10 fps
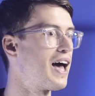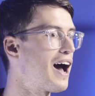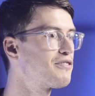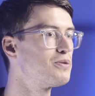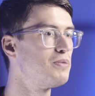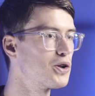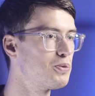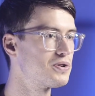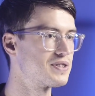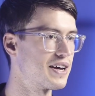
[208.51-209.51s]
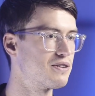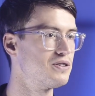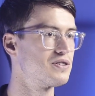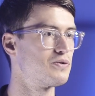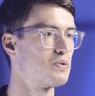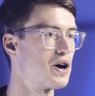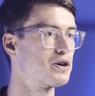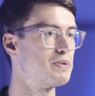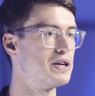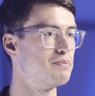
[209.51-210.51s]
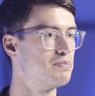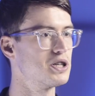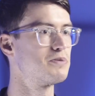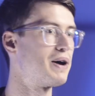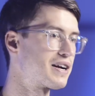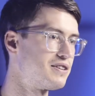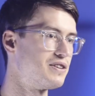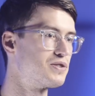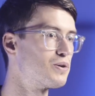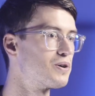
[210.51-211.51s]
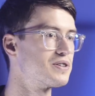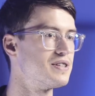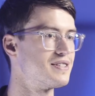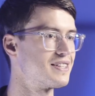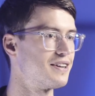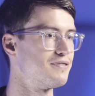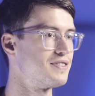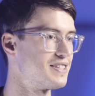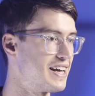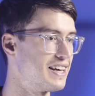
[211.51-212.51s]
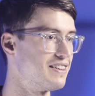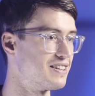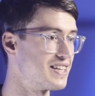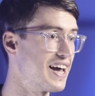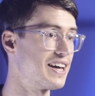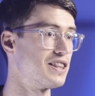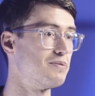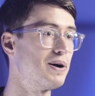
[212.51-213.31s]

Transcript: After multiple cycles of water being pushed back to the source instead of staying in the tank and the